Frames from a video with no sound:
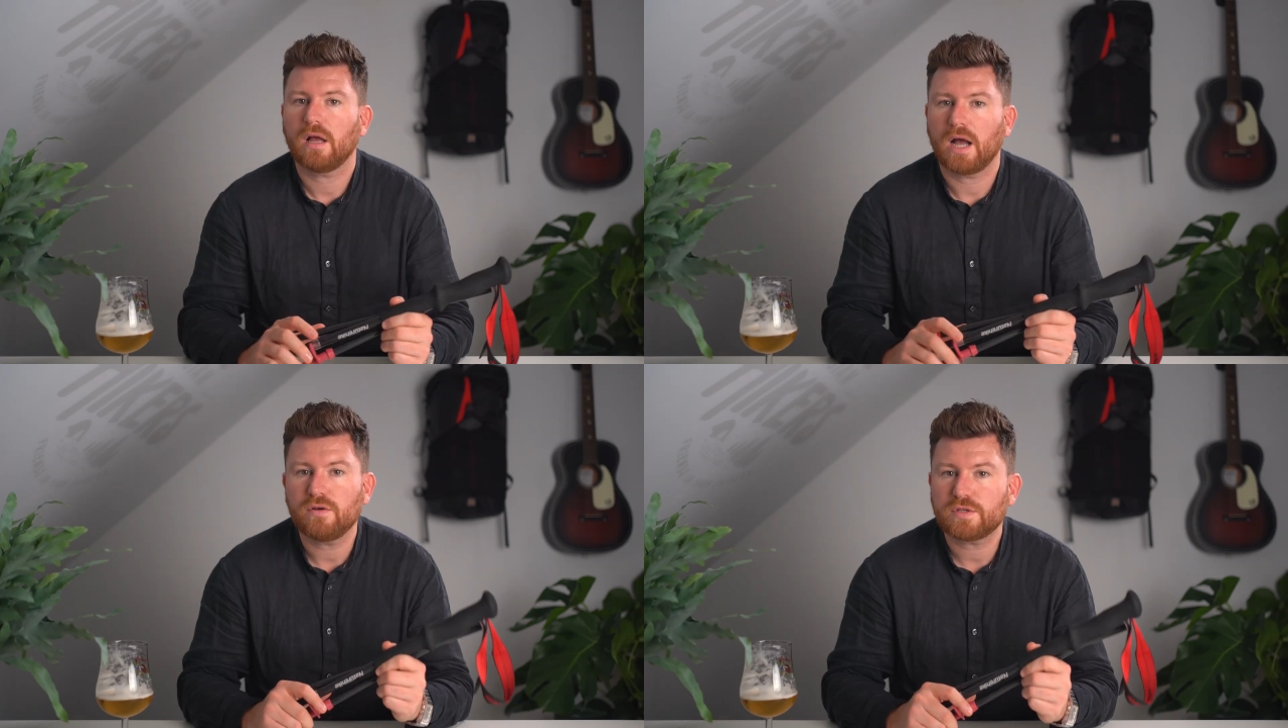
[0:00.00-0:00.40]

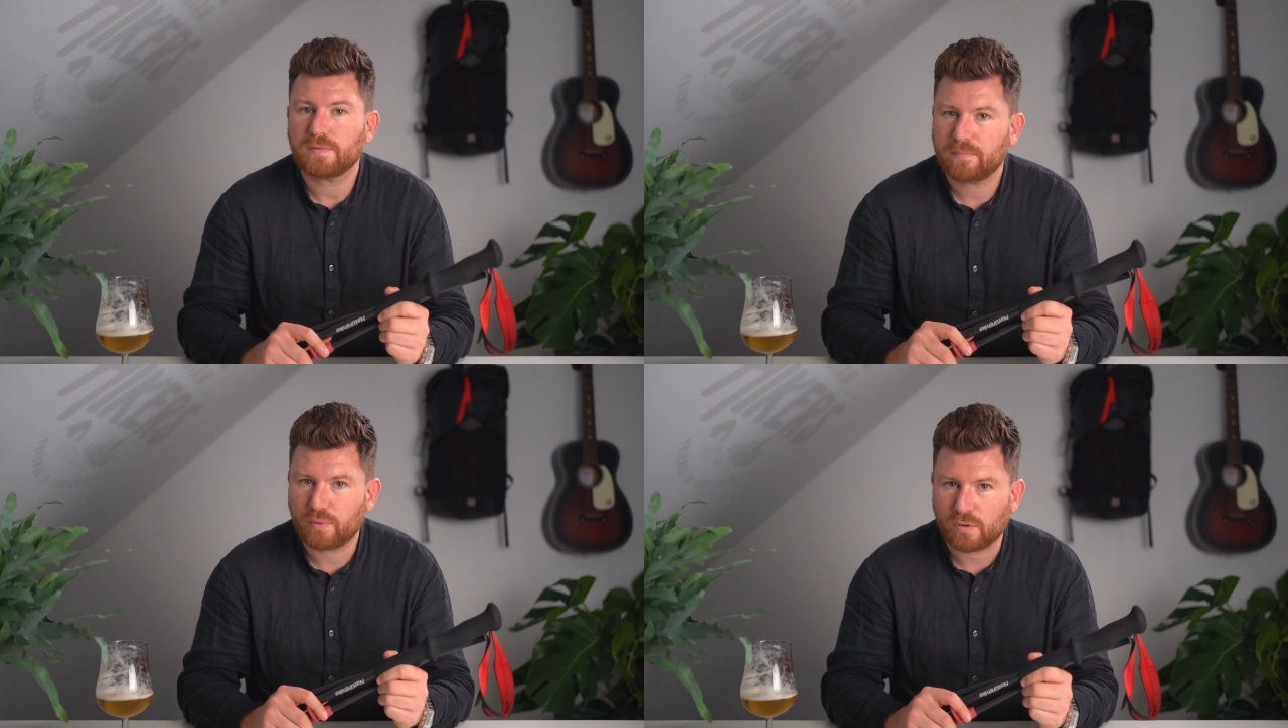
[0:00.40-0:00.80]
I use
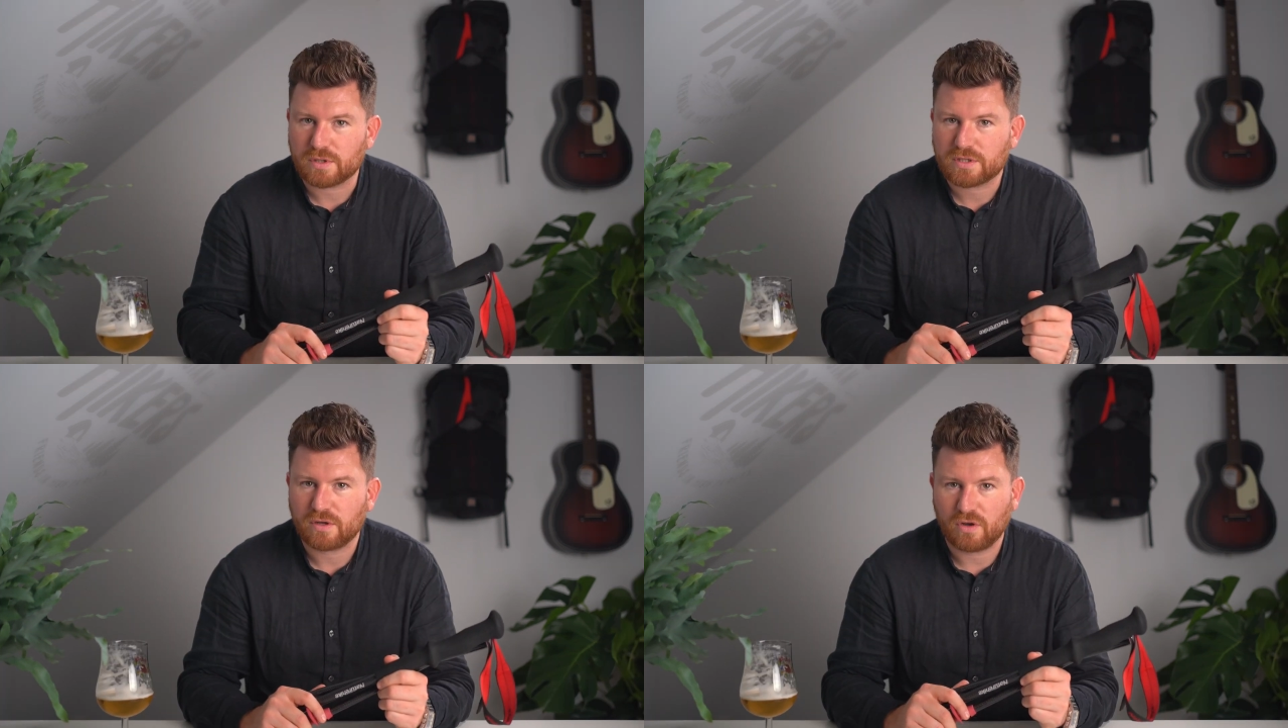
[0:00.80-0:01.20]
my
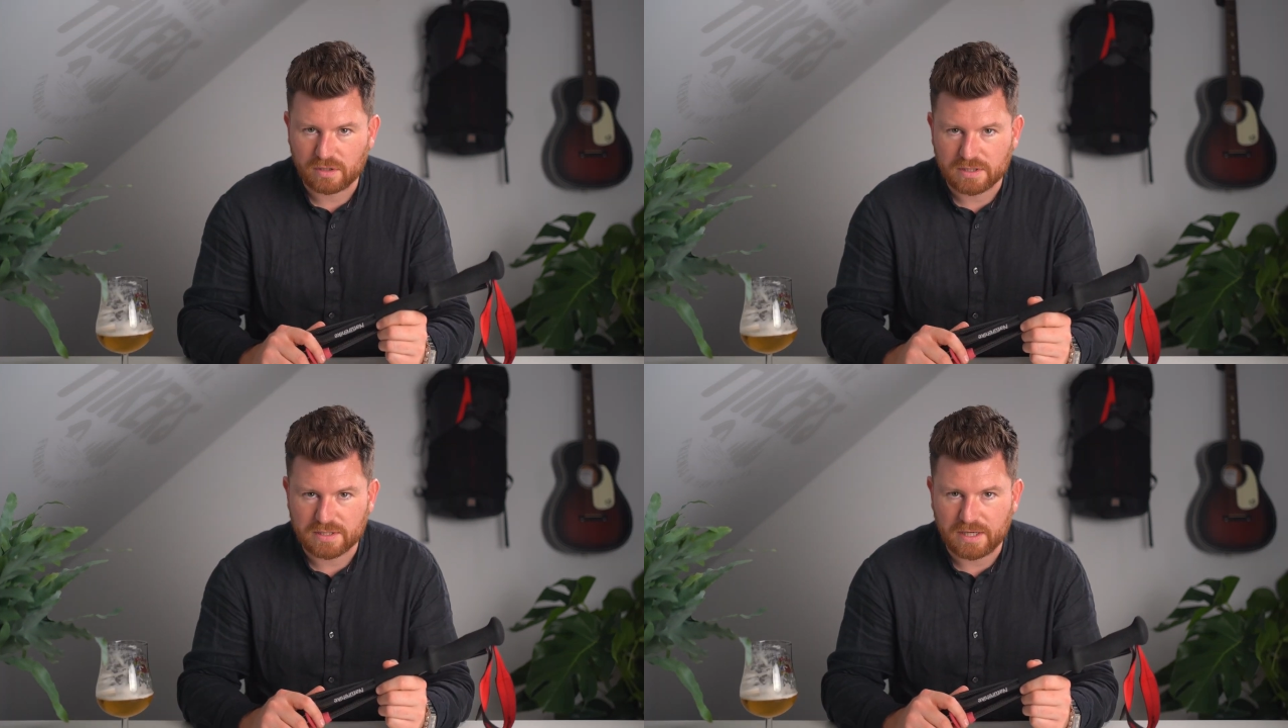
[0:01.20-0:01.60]
poles
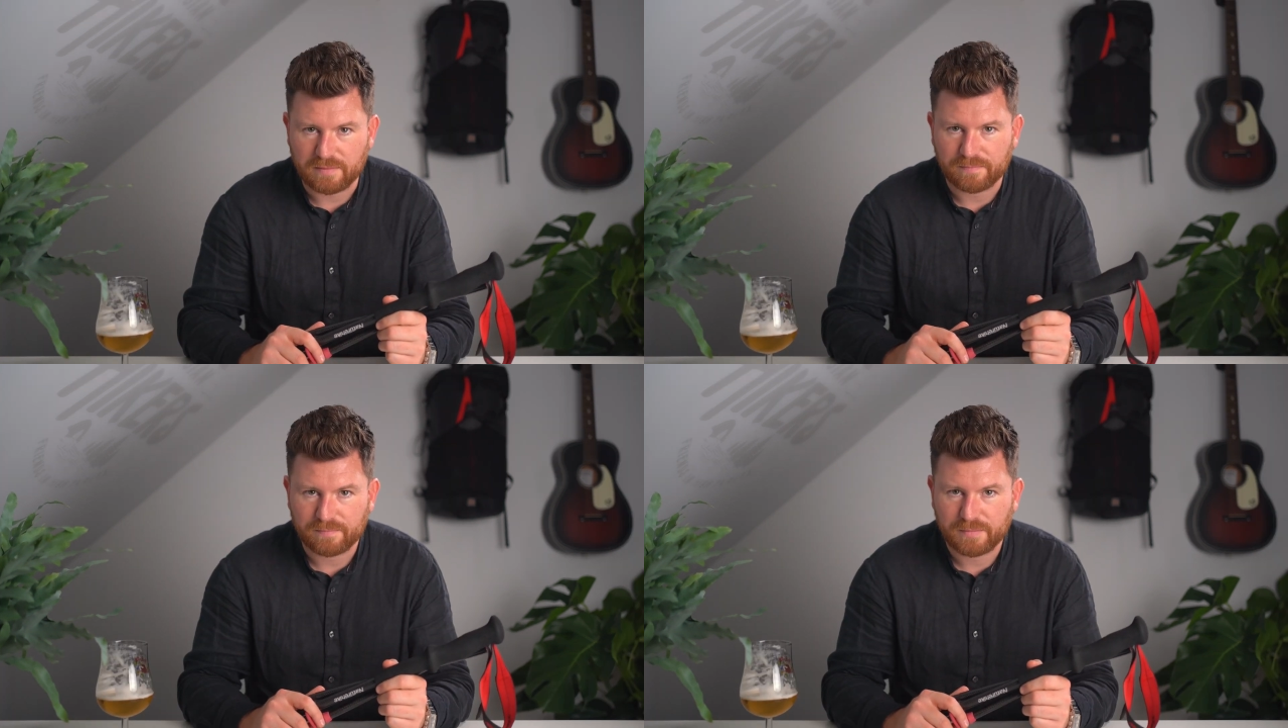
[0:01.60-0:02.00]
all the
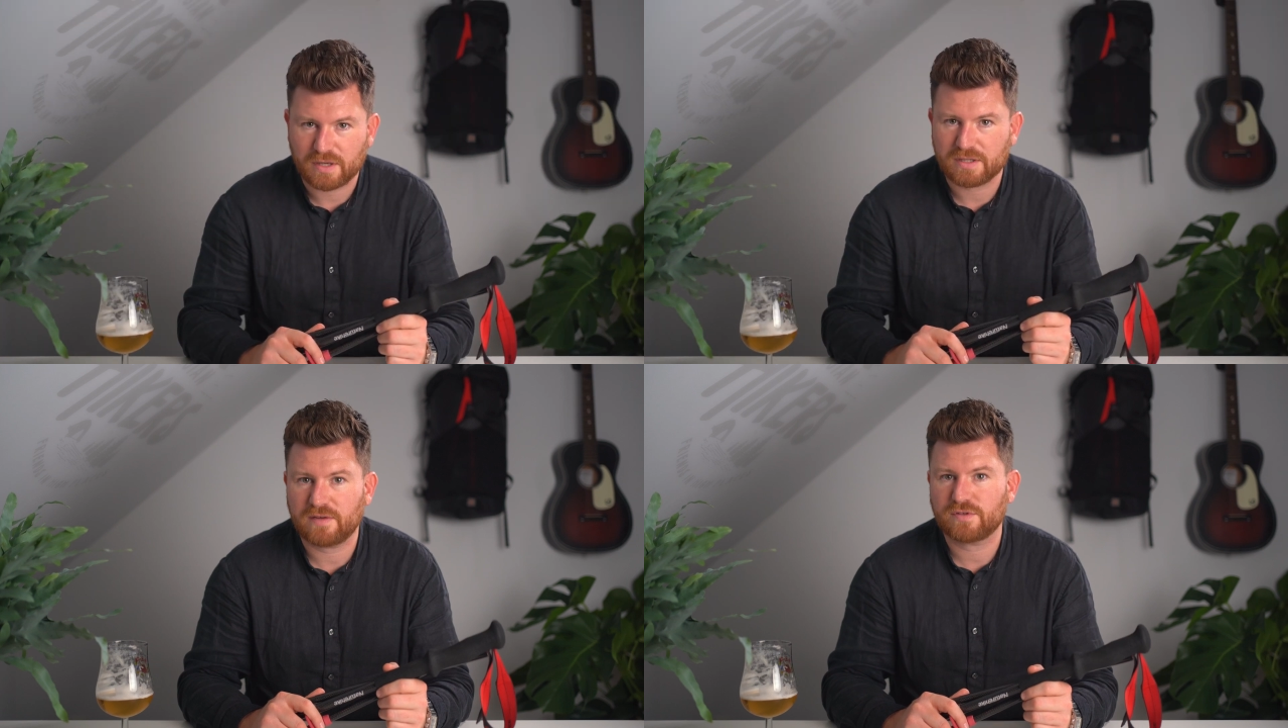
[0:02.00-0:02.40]
time
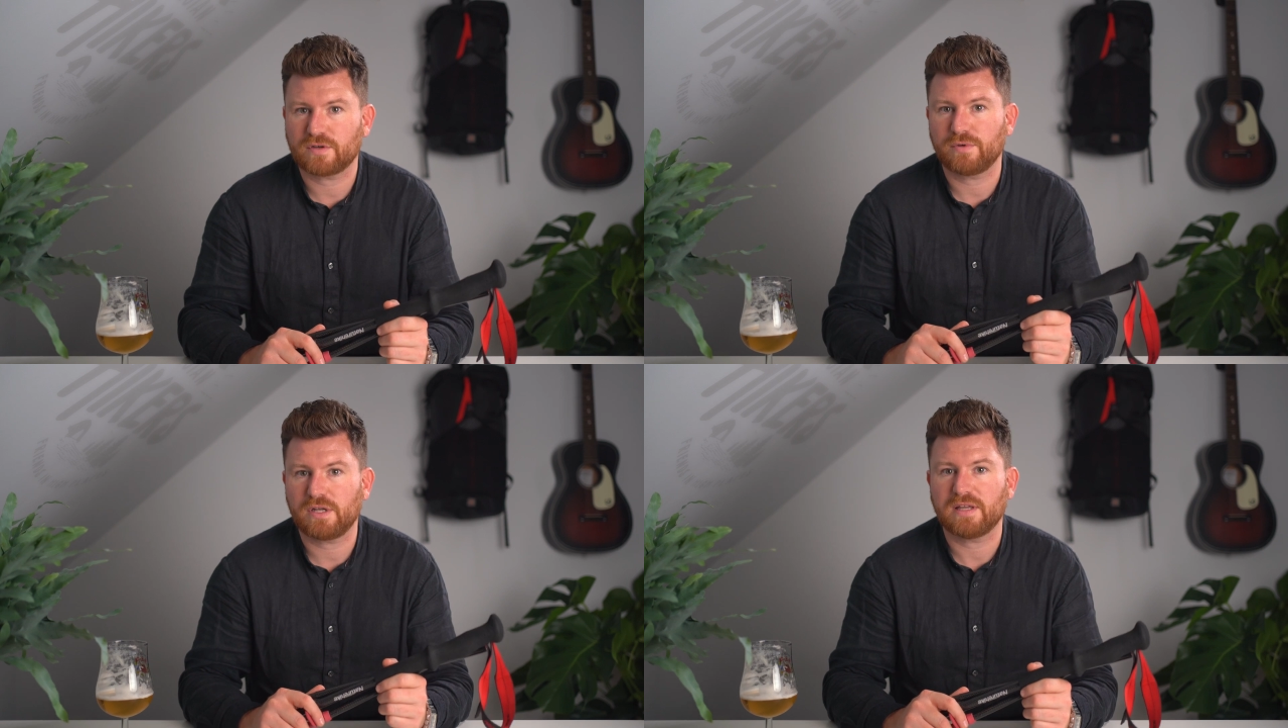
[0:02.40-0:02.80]
because they have
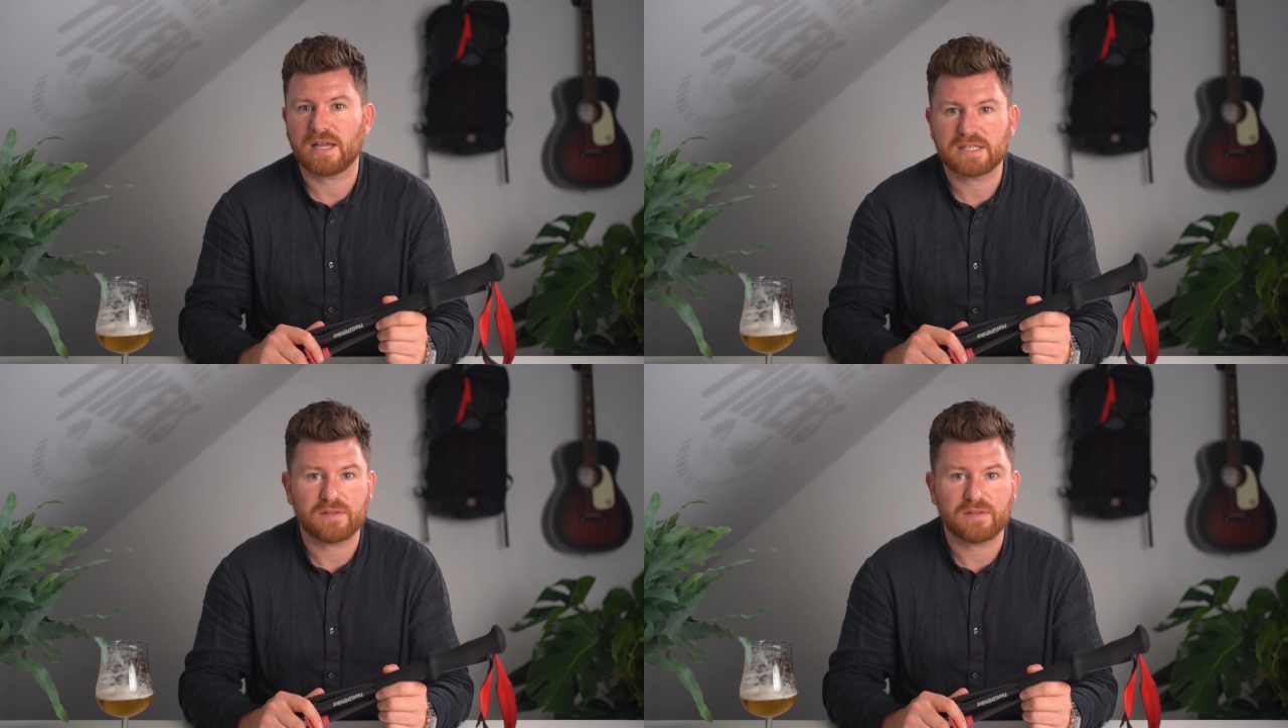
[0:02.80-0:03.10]
some really nice